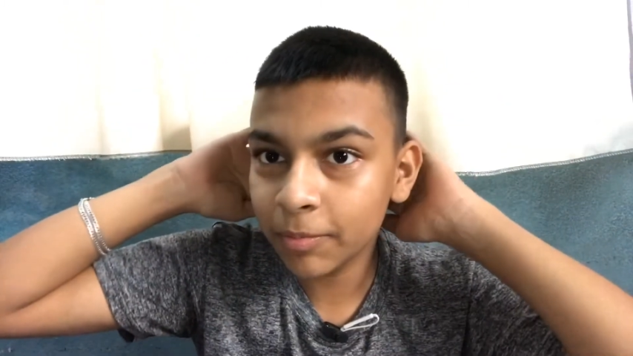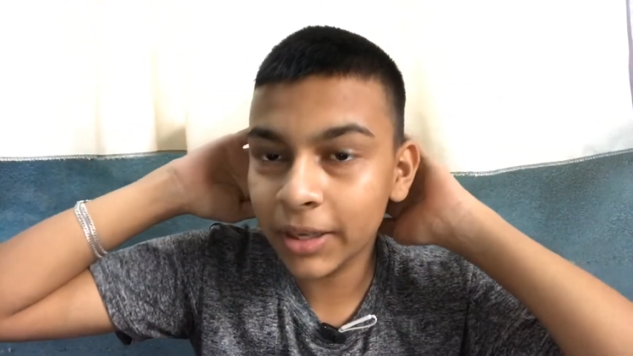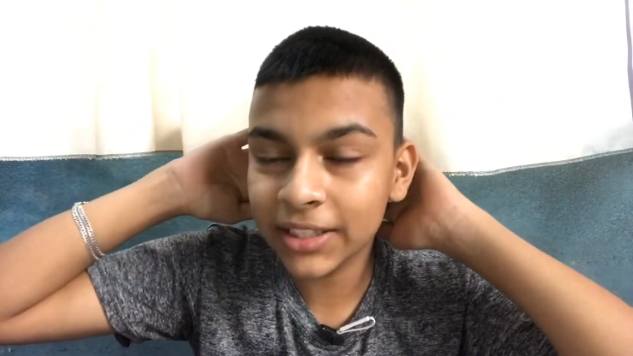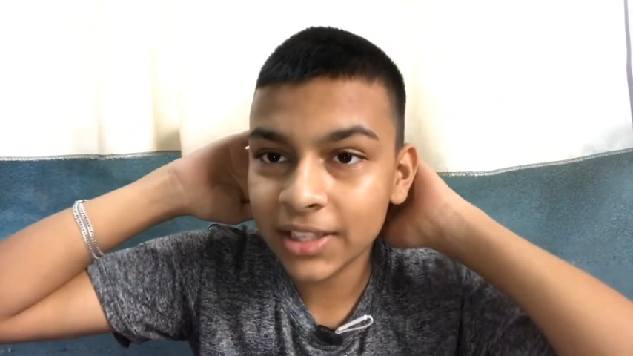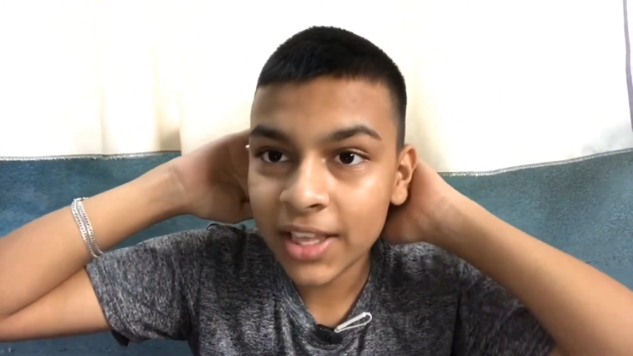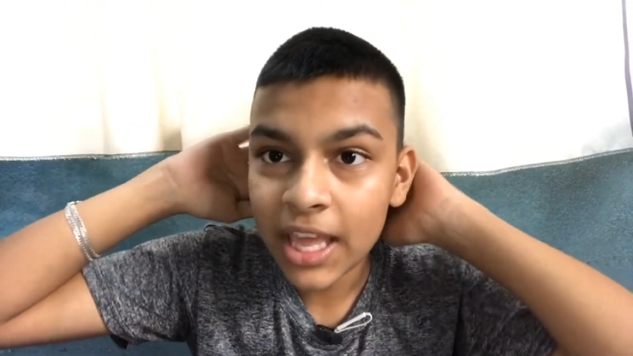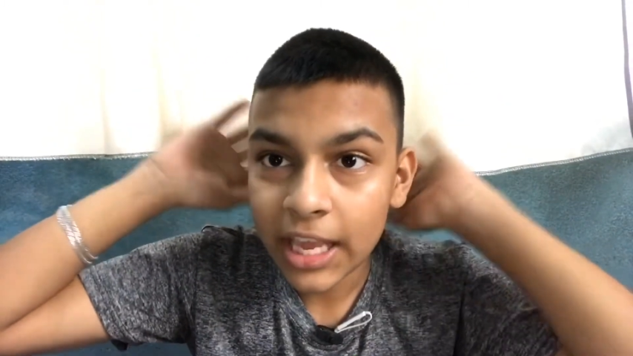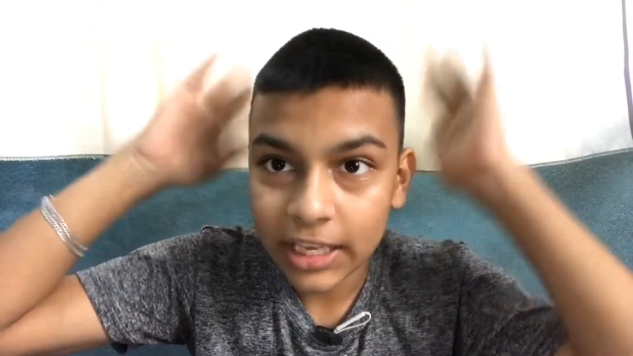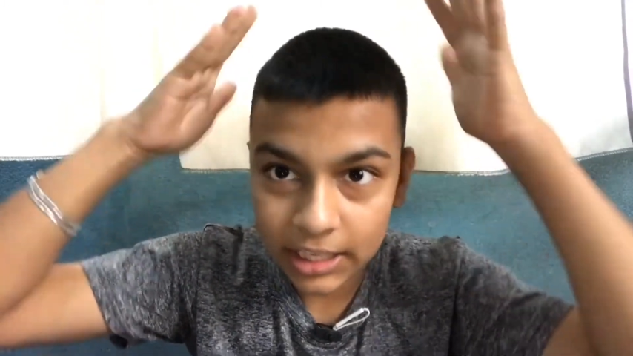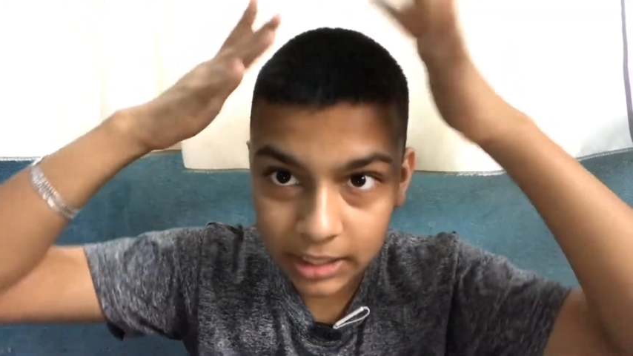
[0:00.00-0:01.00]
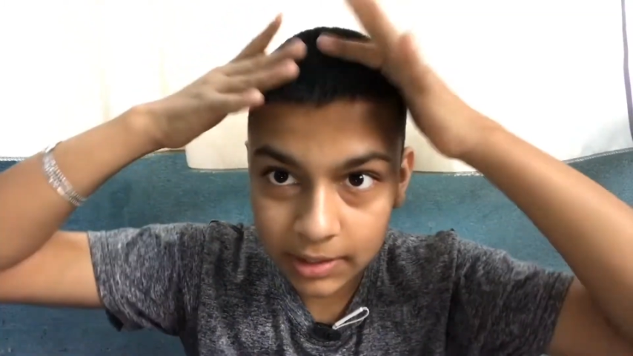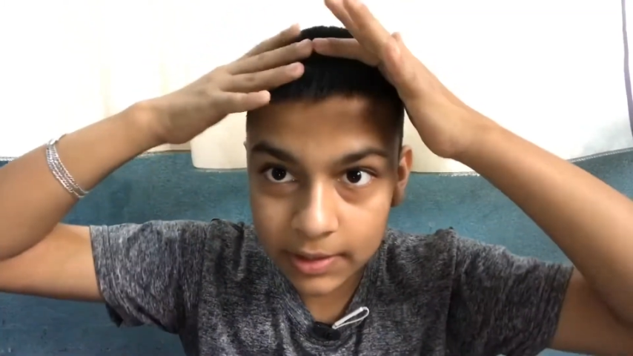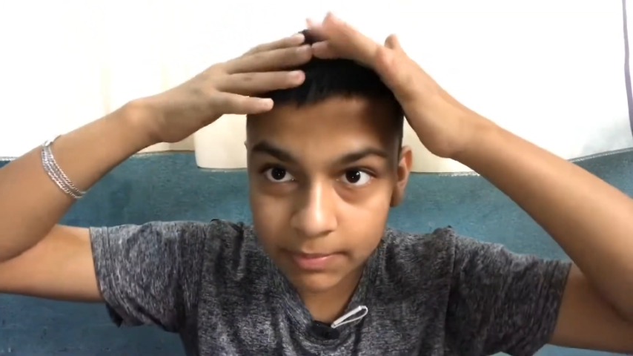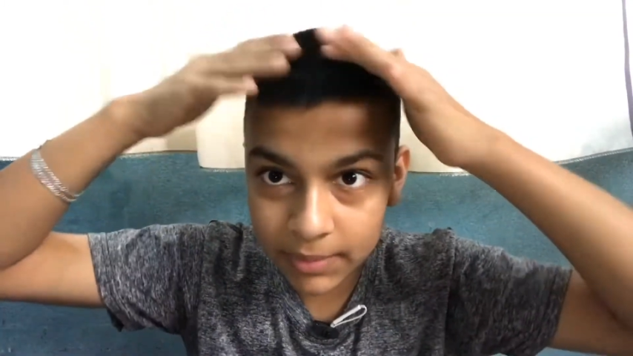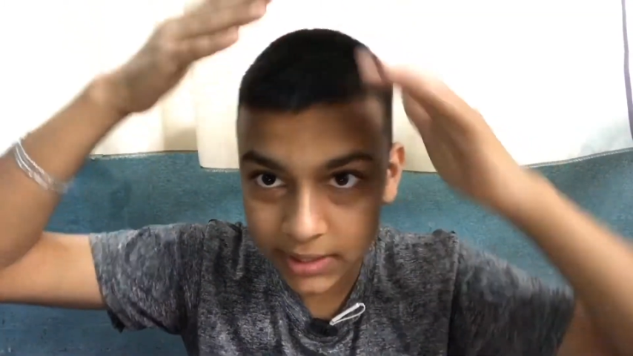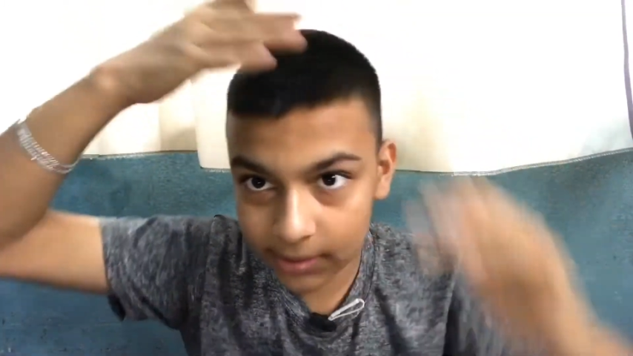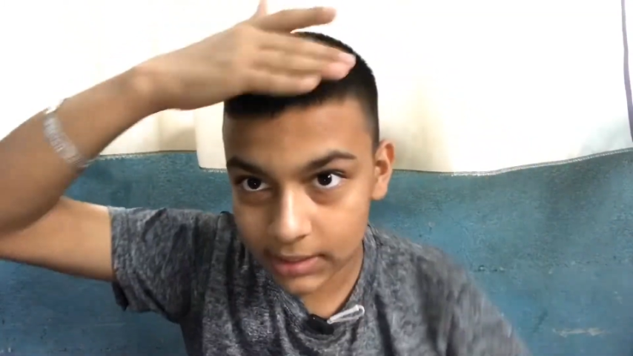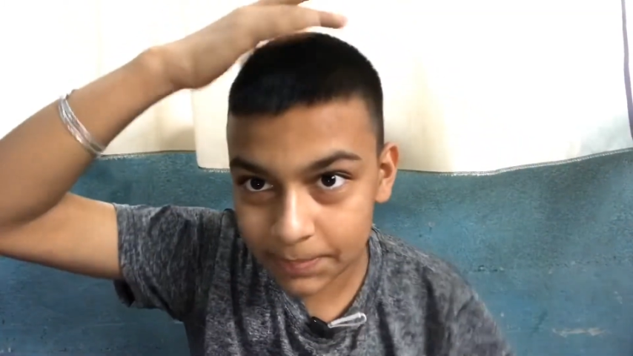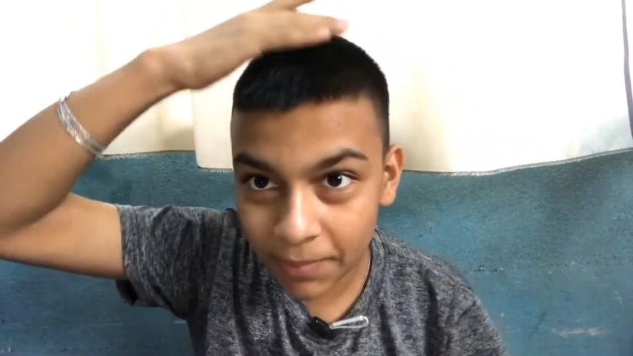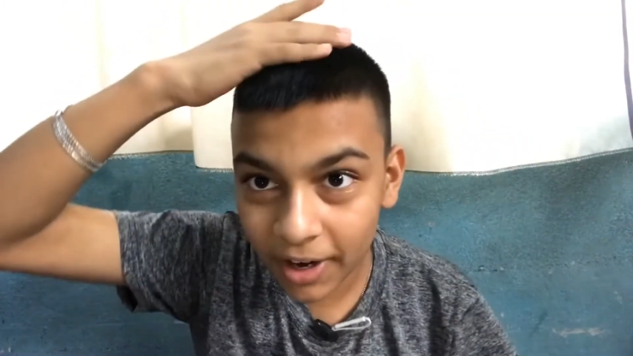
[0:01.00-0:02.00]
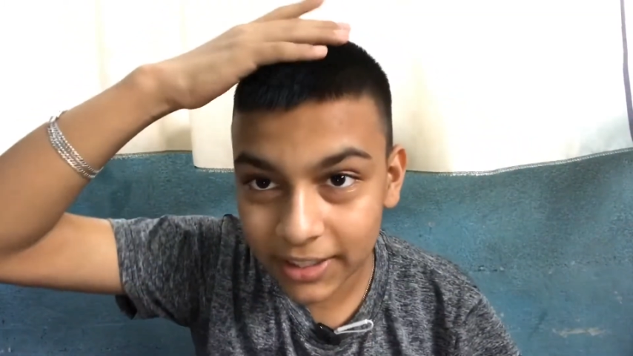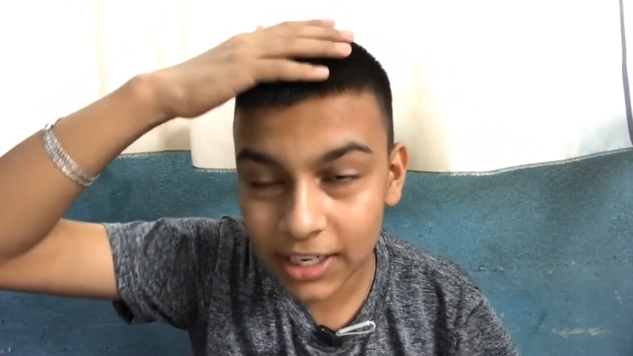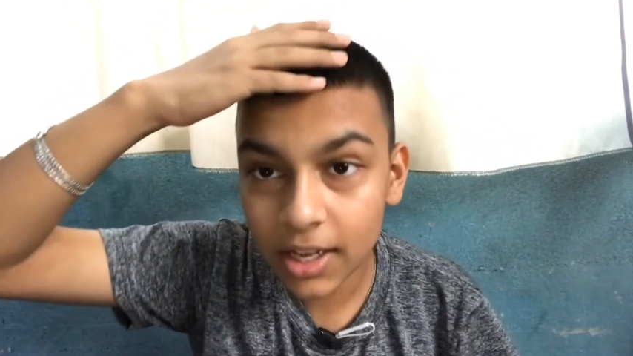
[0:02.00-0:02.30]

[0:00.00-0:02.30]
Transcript: but he made this part